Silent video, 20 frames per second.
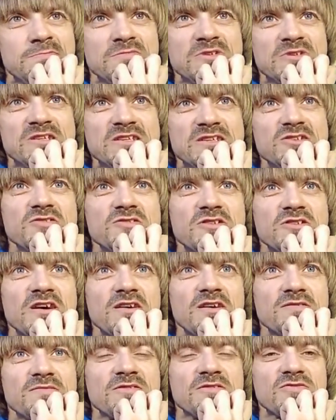He did do
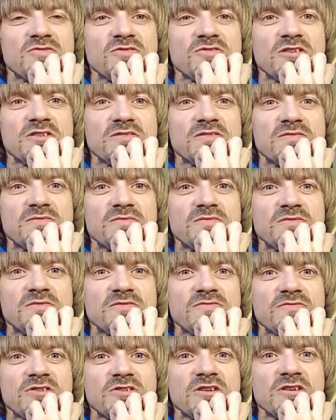that. That's right.
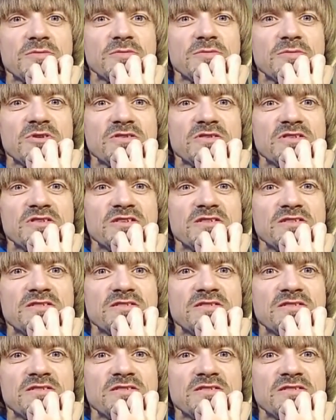I forgot about that.